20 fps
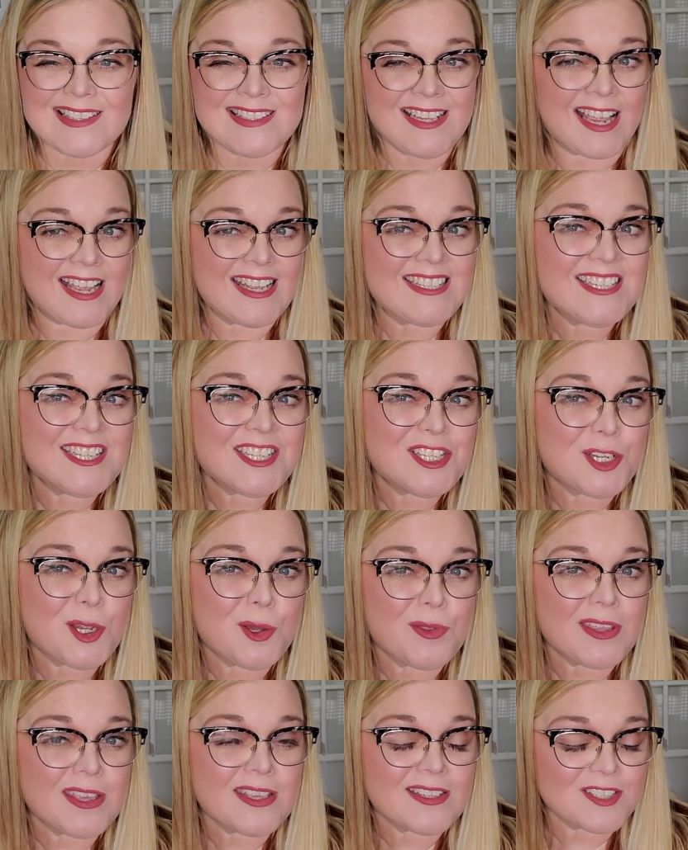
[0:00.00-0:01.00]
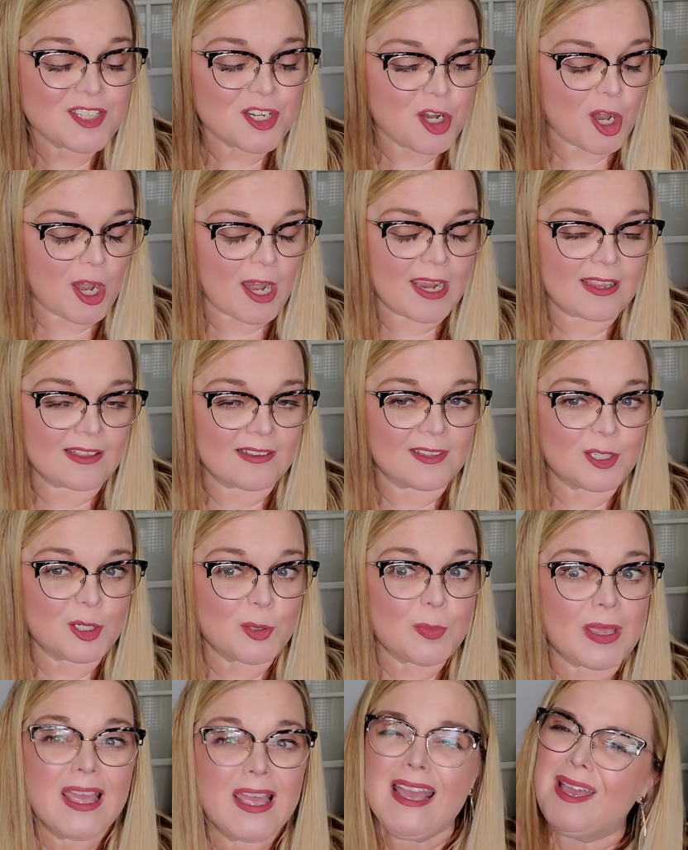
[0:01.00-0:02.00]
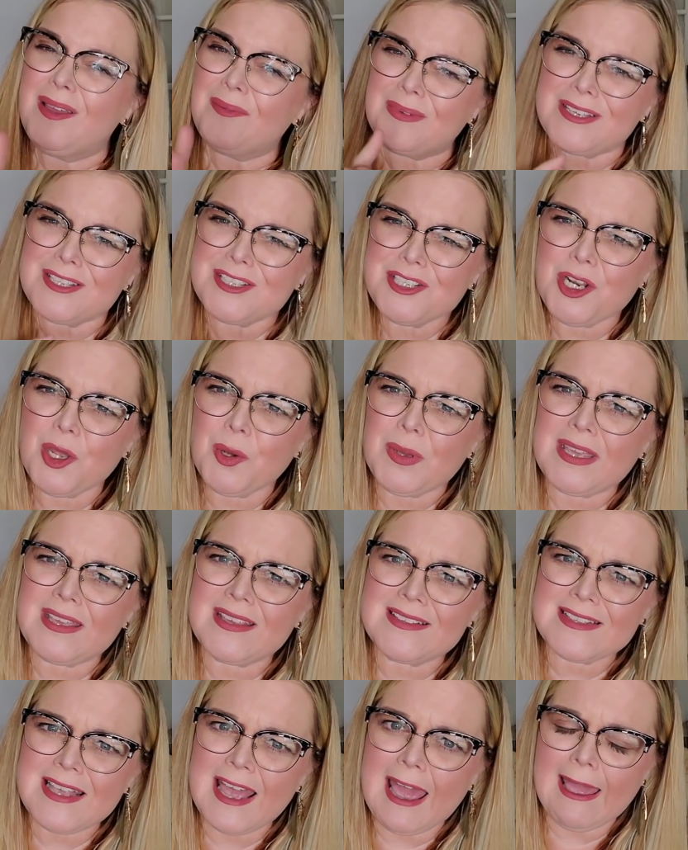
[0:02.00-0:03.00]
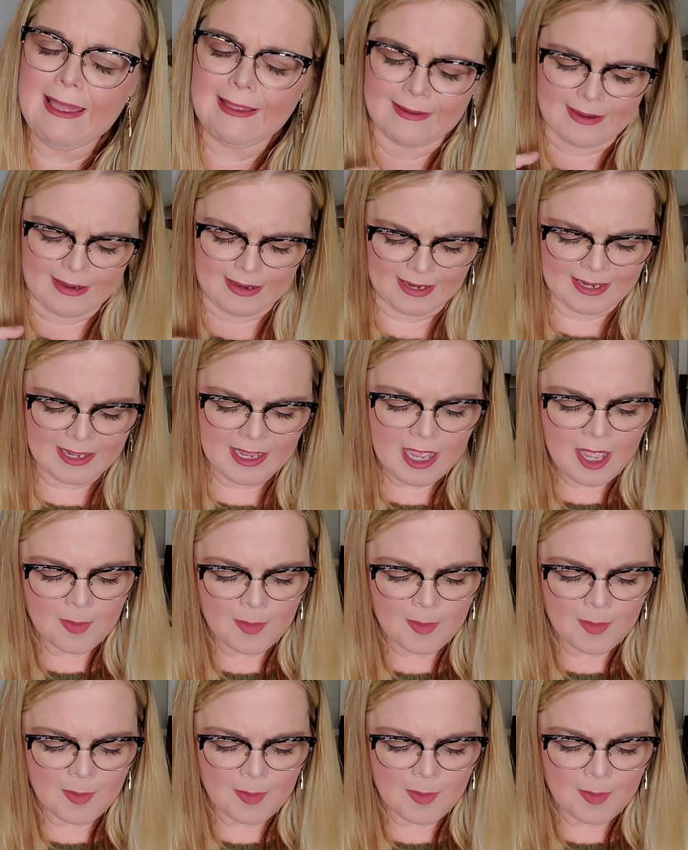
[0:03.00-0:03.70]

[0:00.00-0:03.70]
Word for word: Now, I did show these to Greg a little bit because, you know, he's the hat guy,